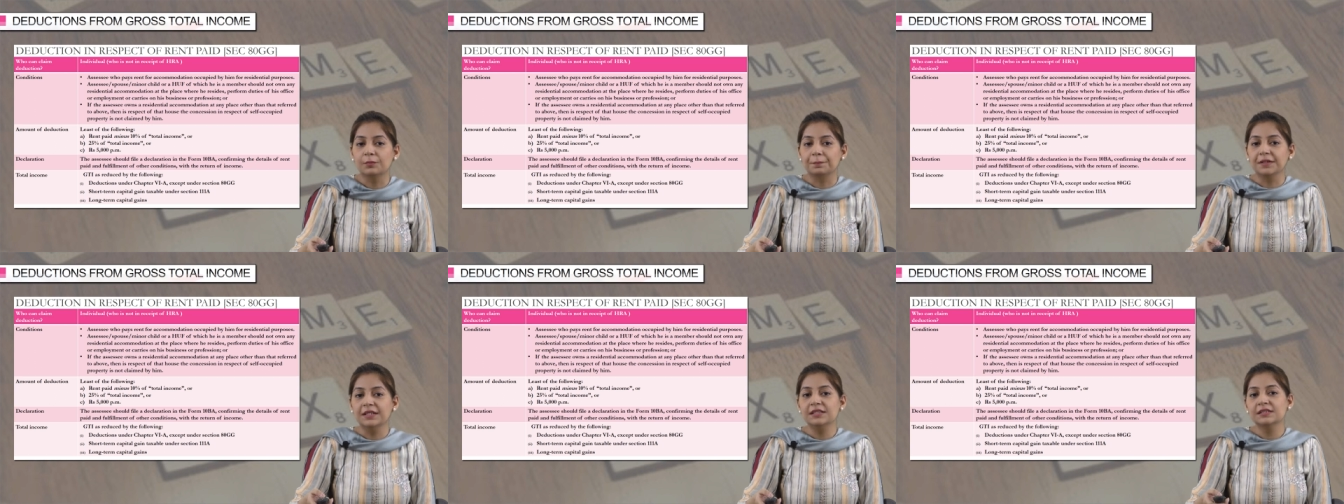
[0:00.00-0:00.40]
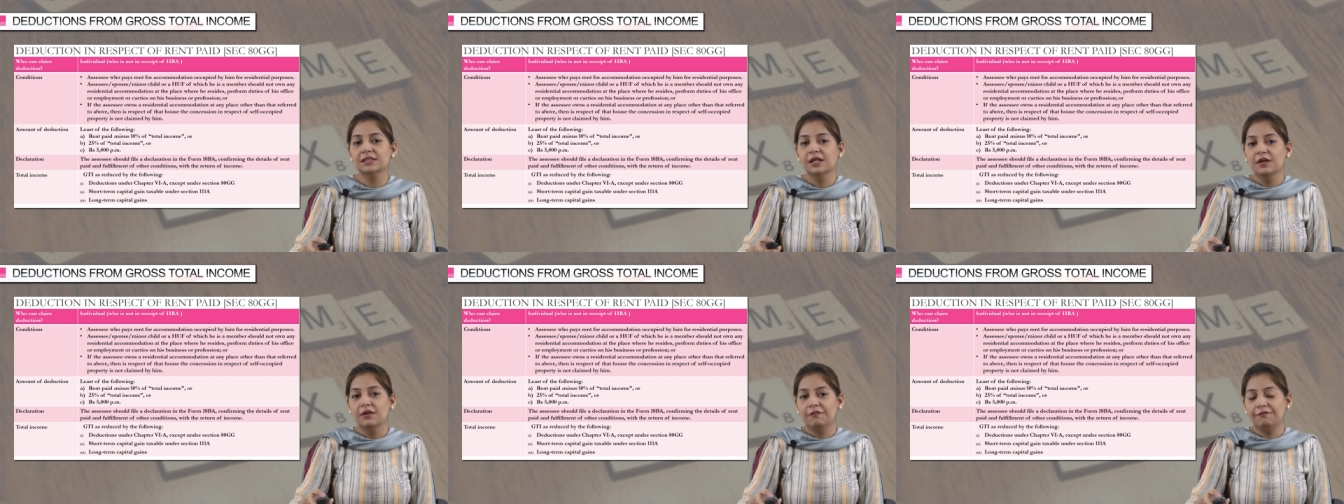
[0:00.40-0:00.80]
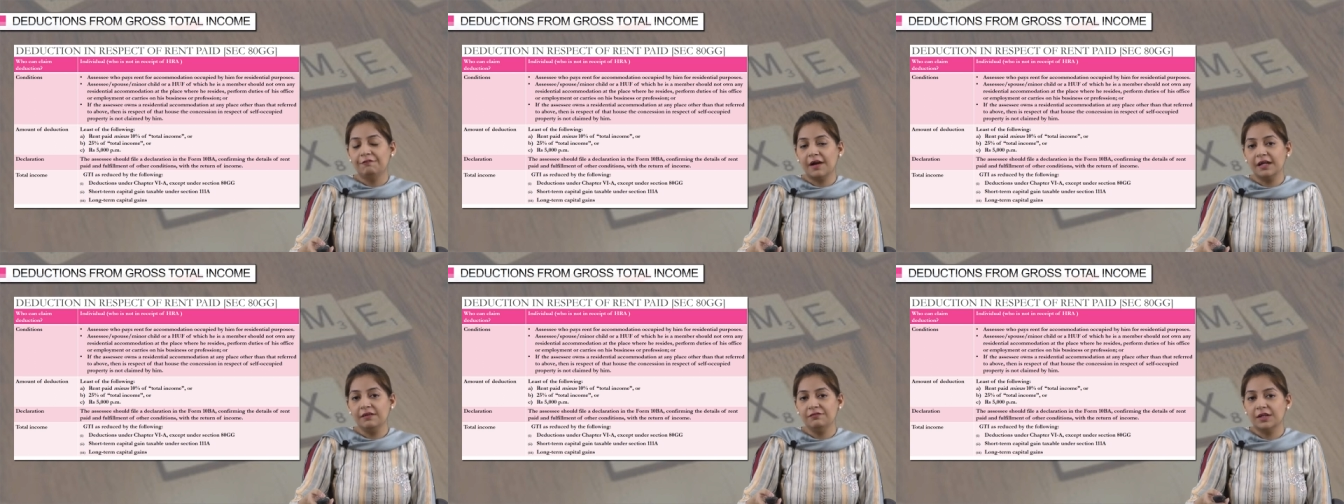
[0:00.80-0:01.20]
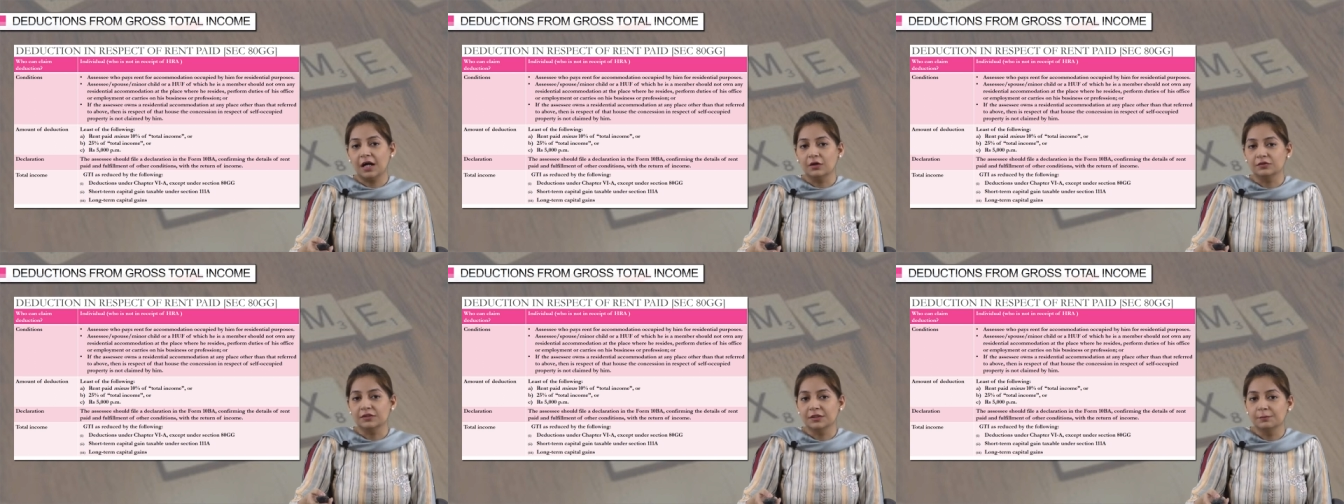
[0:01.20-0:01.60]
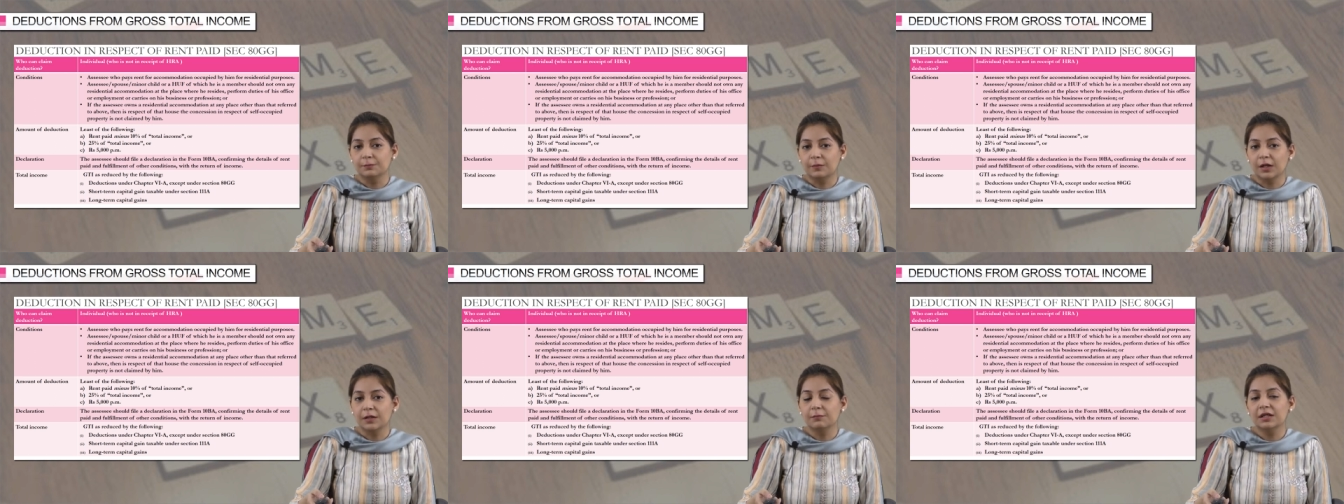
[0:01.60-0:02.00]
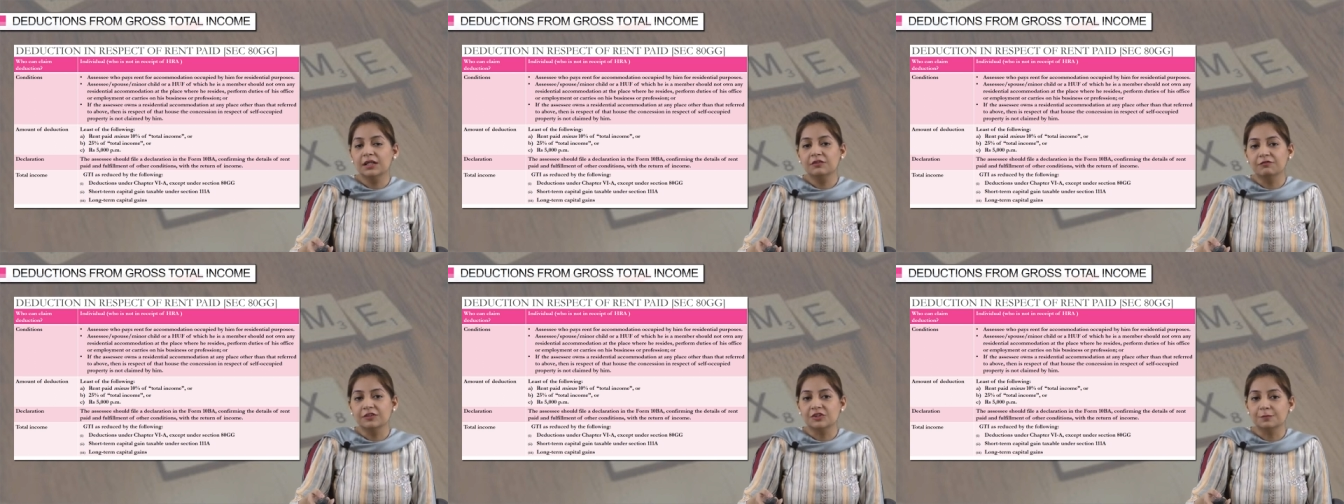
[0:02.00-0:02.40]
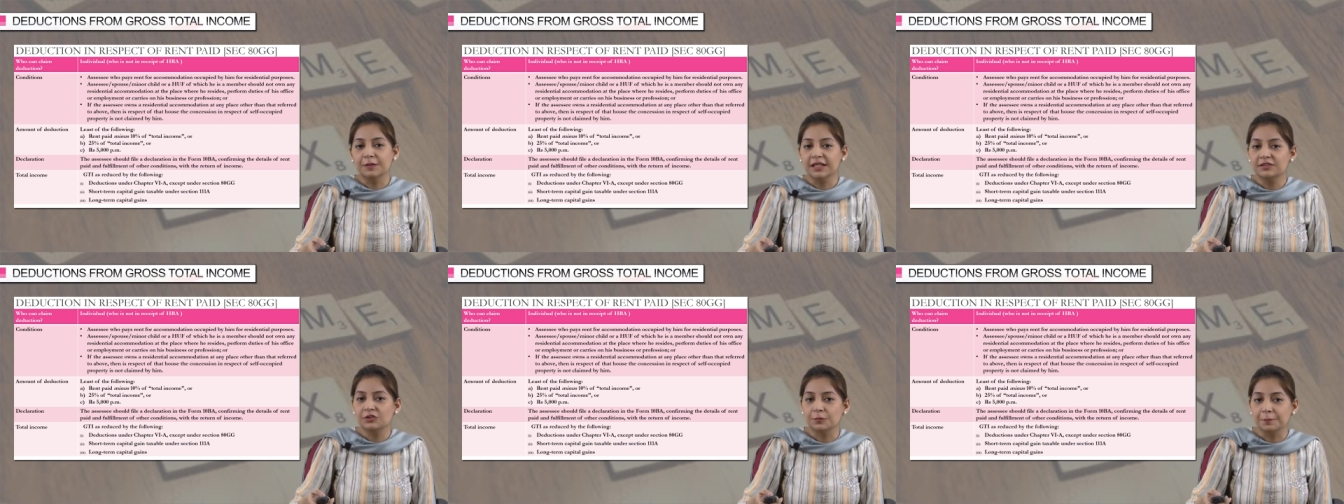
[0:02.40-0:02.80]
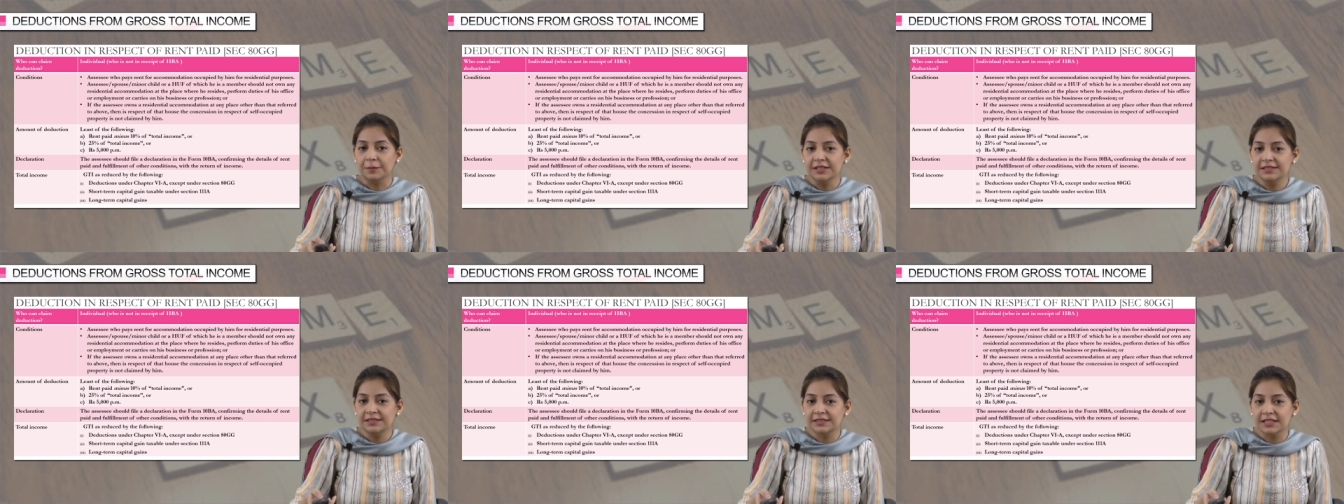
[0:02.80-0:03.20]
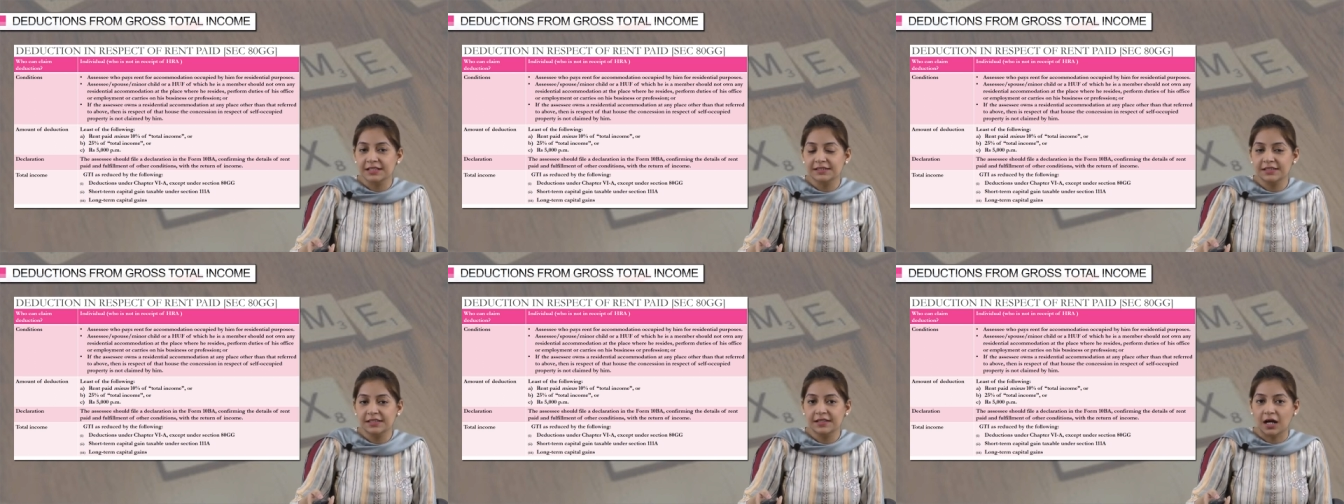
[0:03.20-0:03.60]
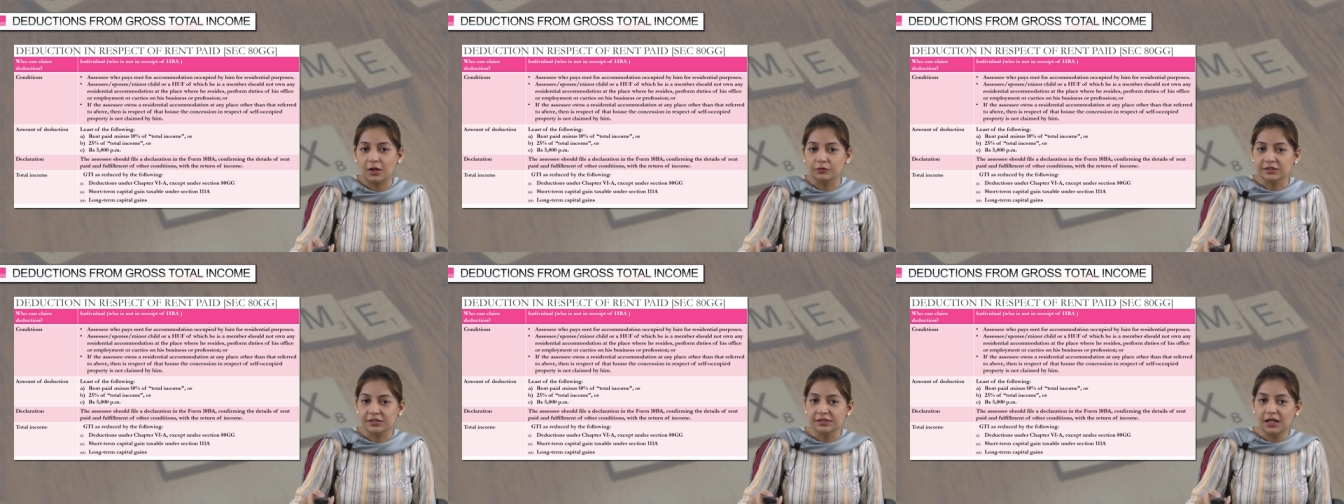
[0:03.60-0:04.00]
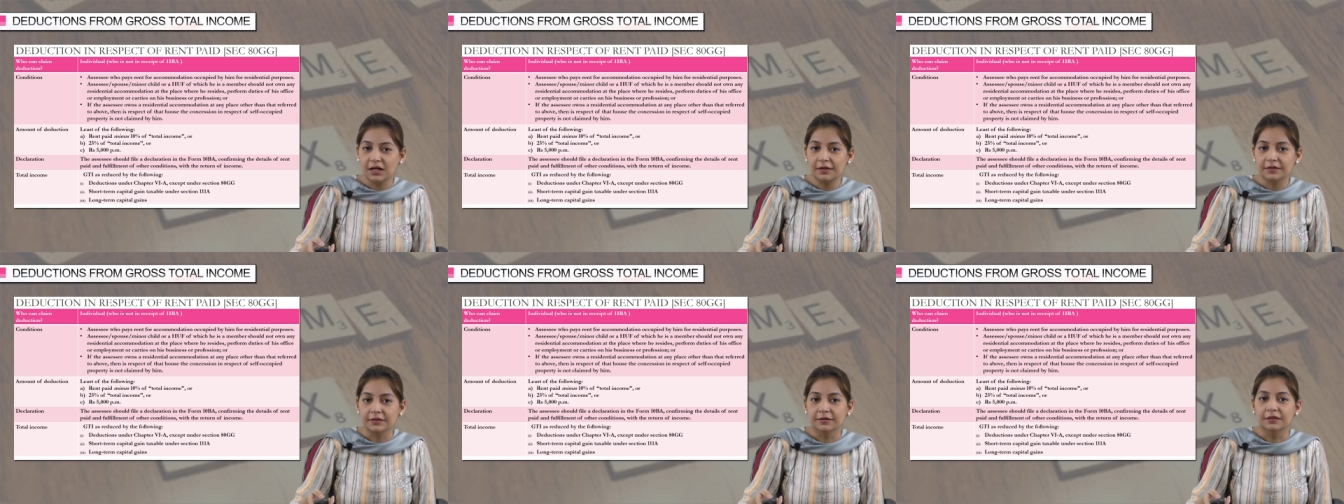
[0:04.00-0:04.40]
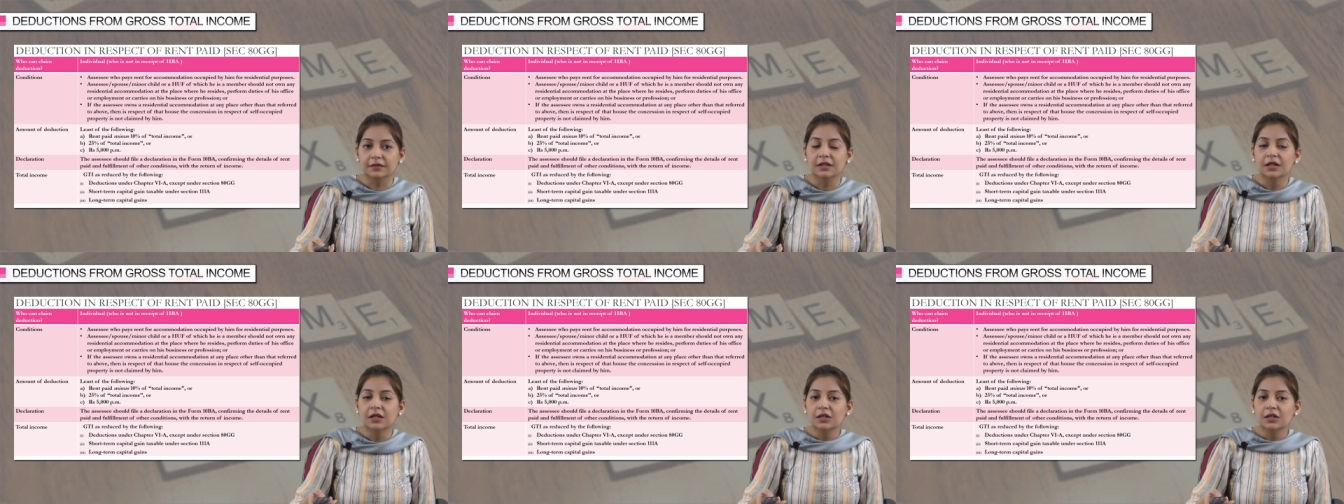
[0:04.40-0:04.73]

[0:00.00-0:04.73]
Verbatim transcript: rupees 5000 per month which makes rupees 60,000 a year.